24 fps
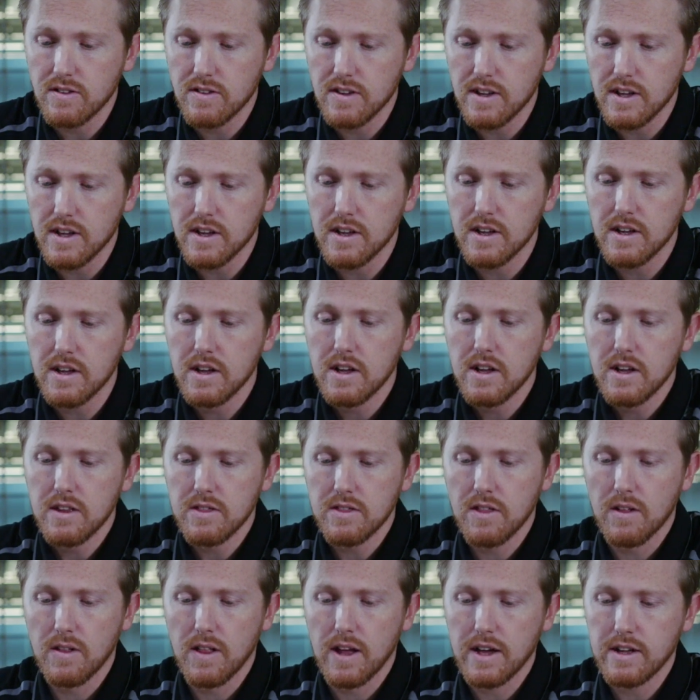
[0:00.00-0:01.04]
see
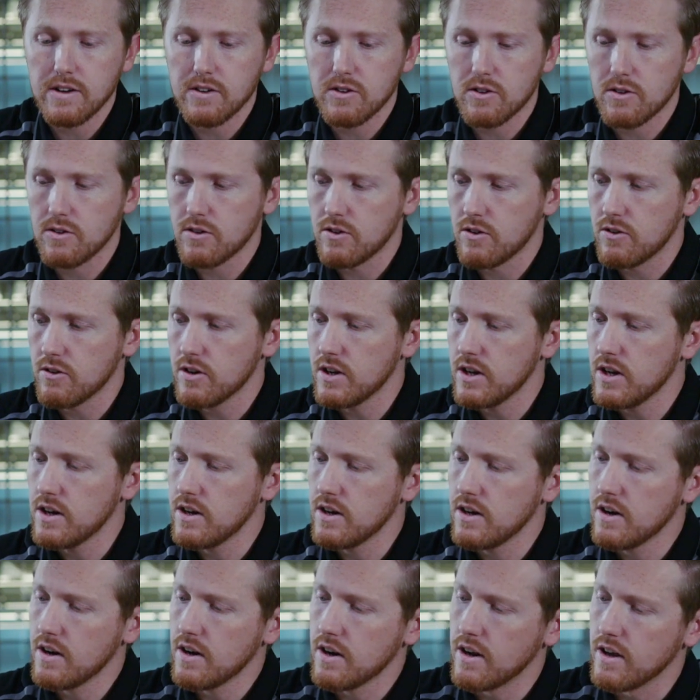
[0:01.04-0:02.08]
the light turn
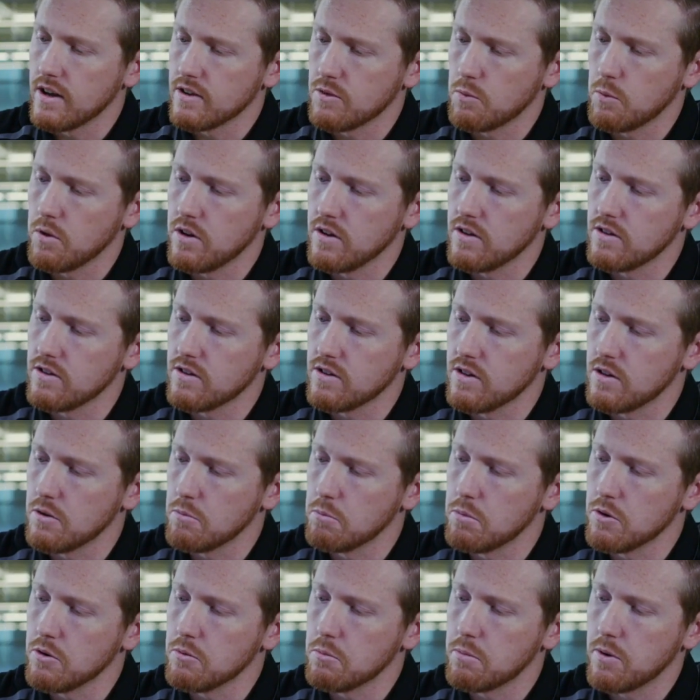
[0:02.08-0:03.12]
green as well as the
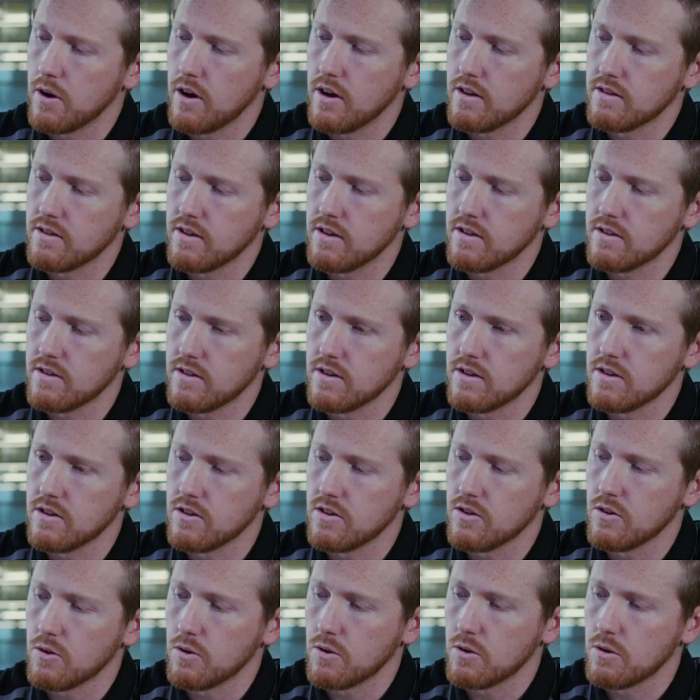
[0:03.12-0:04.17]
boot process in
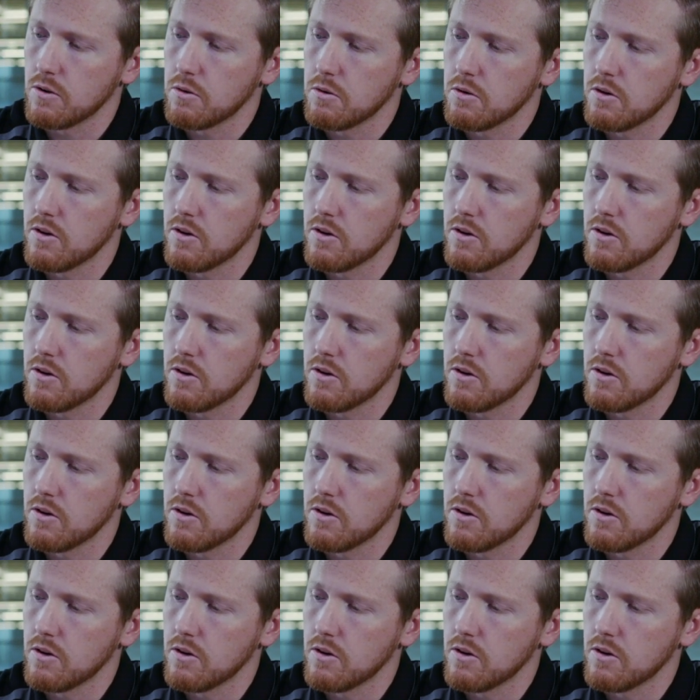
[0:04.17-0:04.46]
your